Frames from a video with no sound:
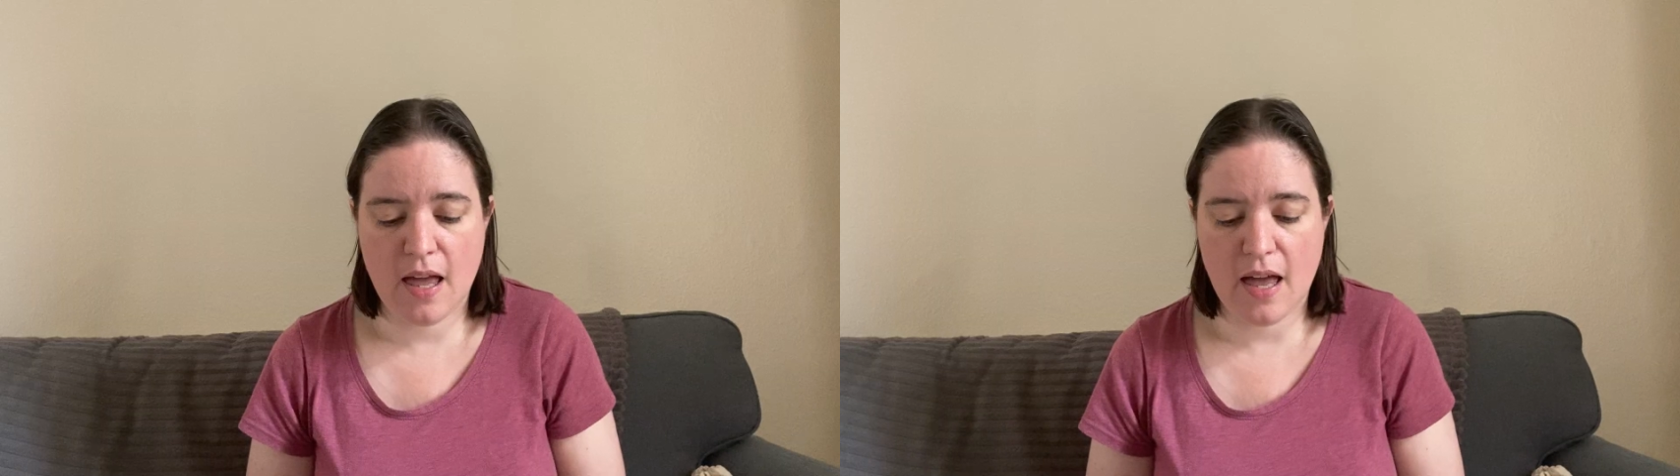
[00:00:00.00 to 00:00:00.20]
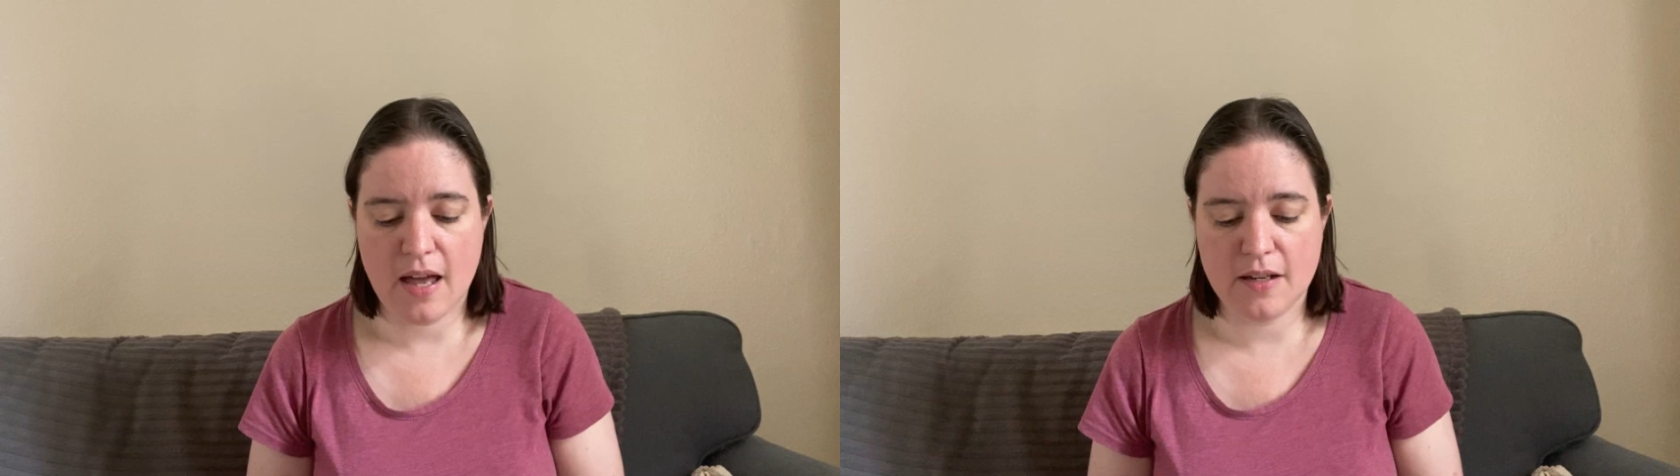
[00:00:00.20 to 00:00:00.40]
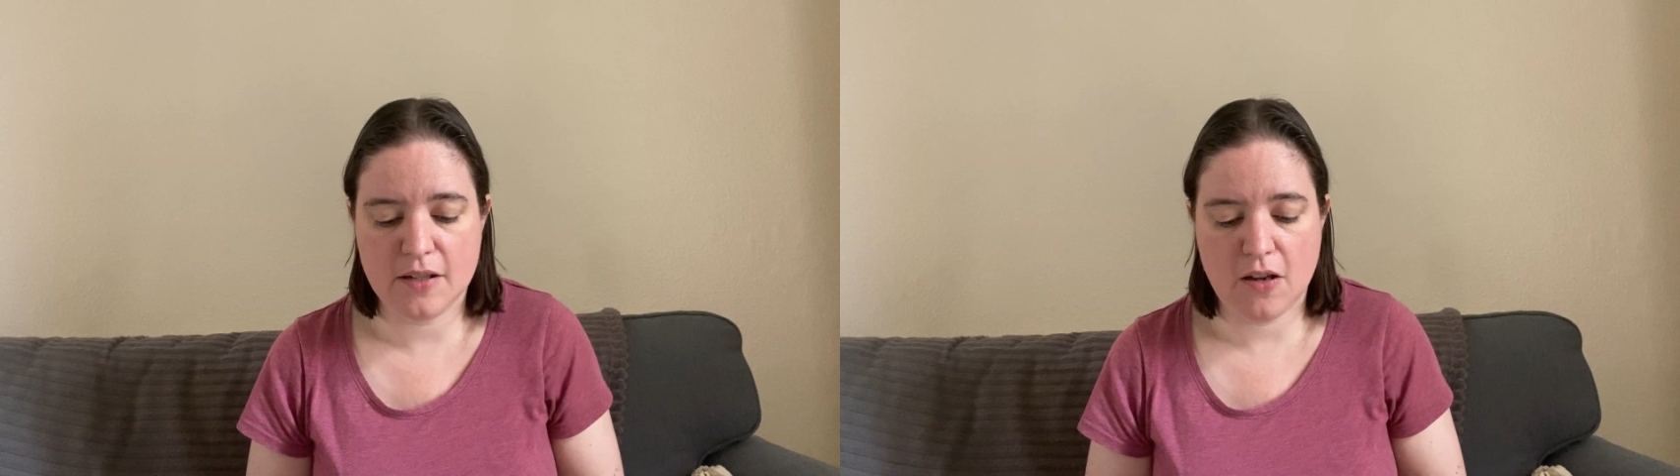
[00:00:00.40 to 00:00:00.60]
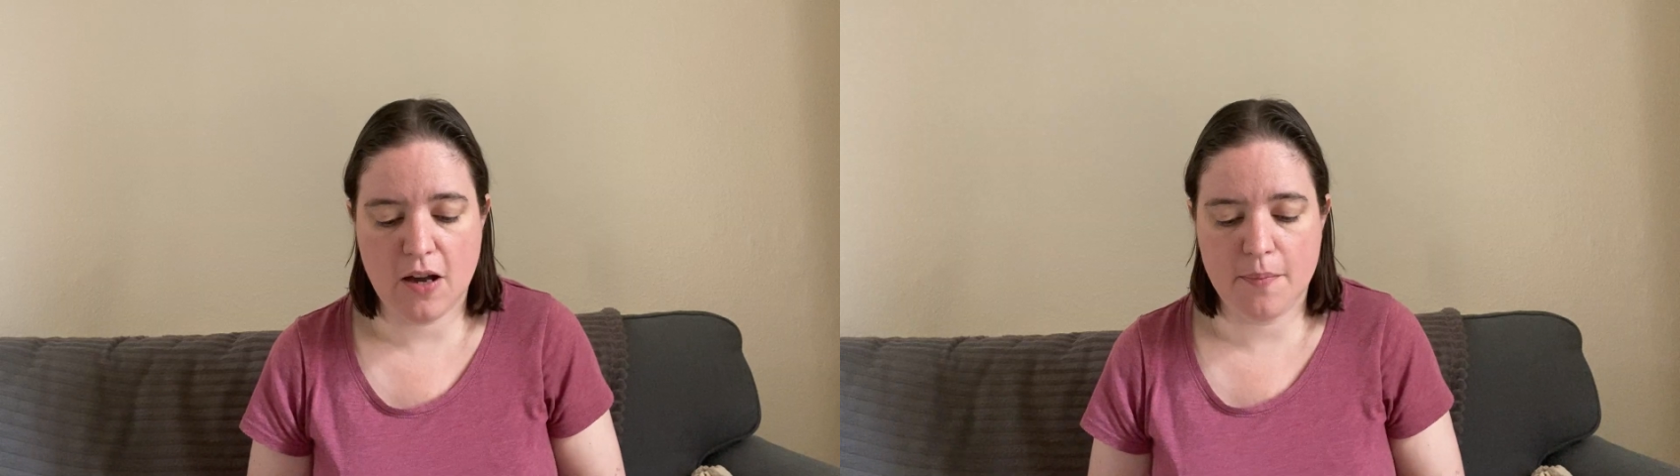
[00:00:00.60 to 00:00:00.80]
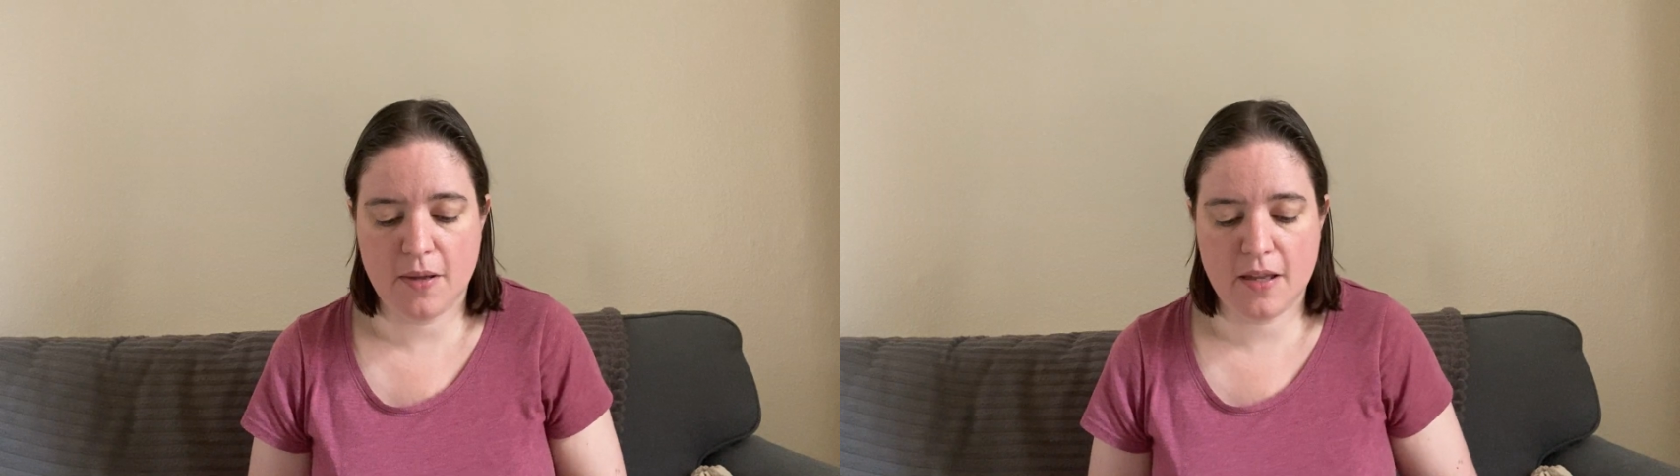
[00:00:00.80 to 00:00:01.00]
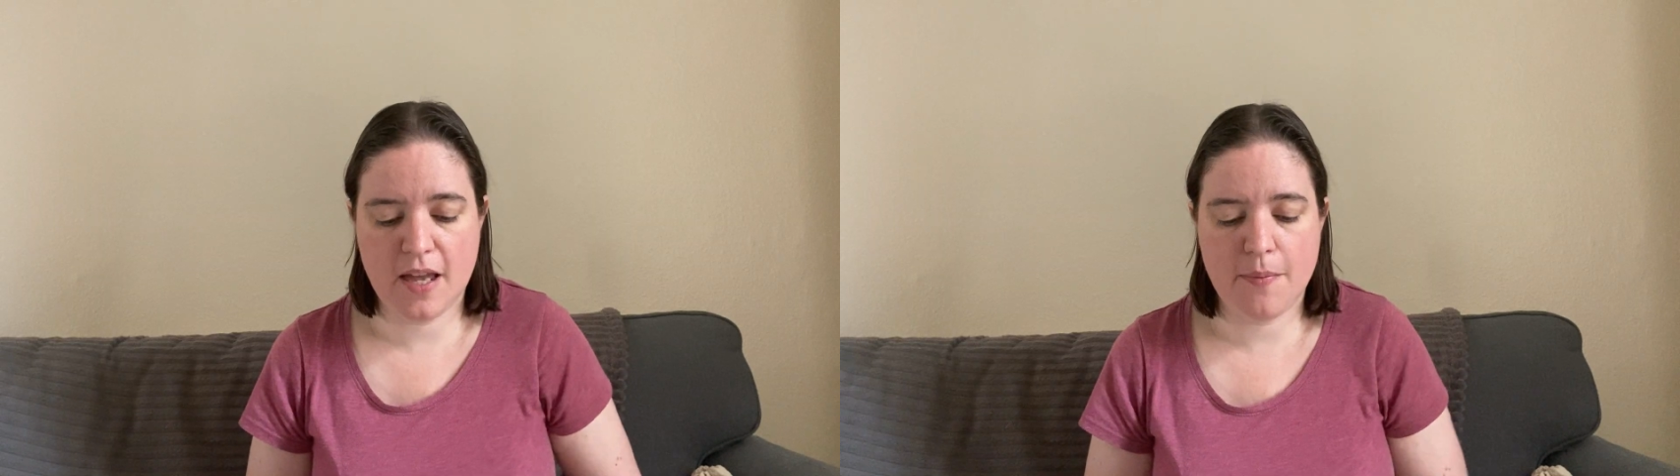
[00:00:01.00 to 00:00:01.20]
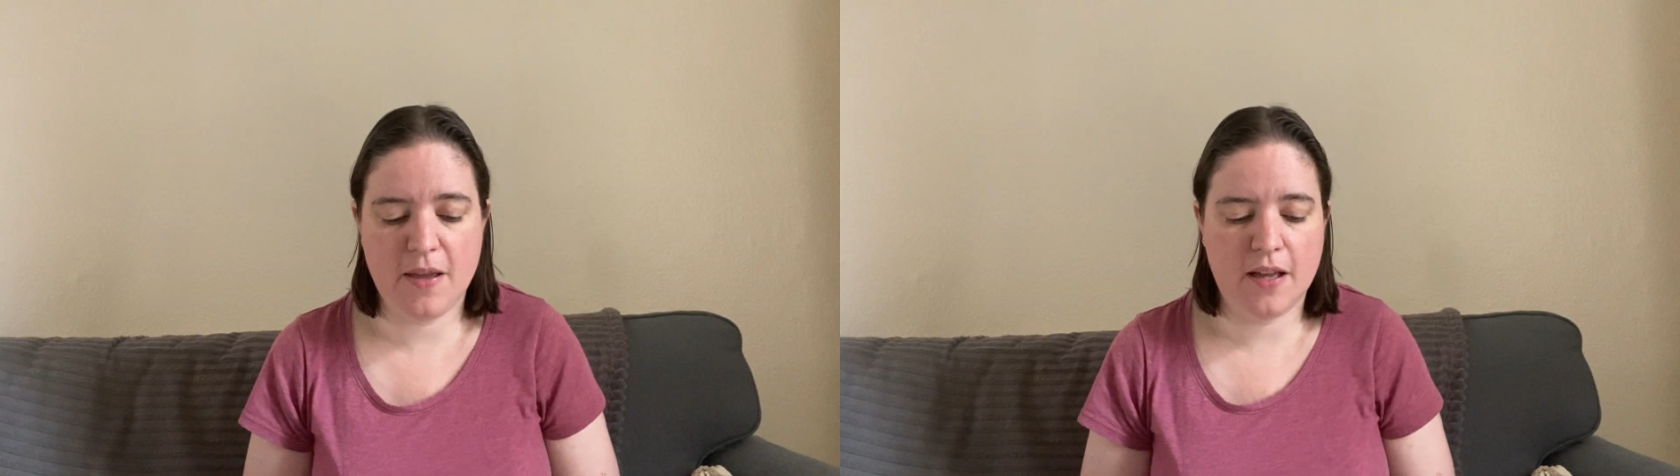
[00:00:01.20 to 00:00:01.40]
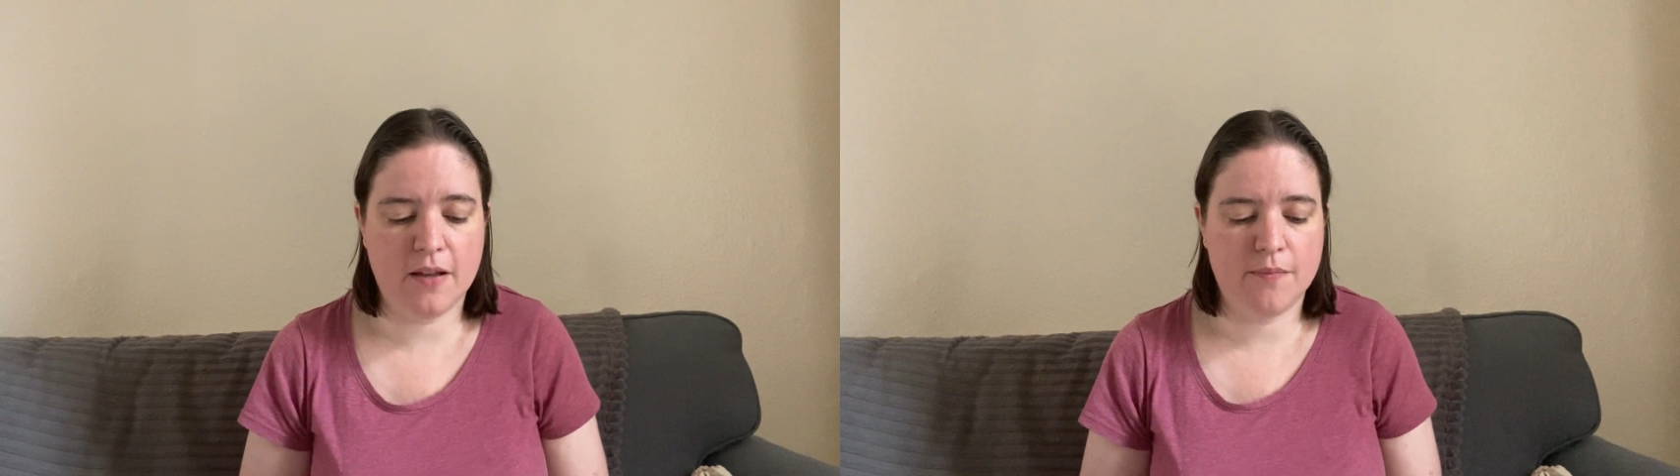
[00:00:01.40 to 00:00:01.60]
and I'm
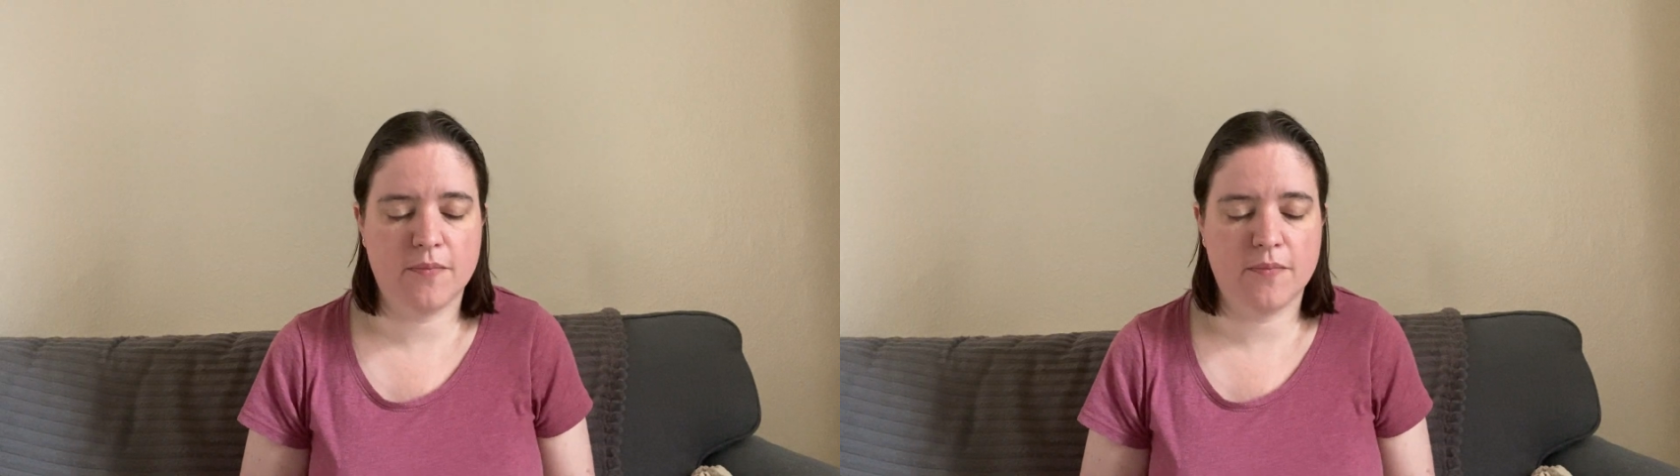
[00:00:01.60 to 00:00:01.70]
keeping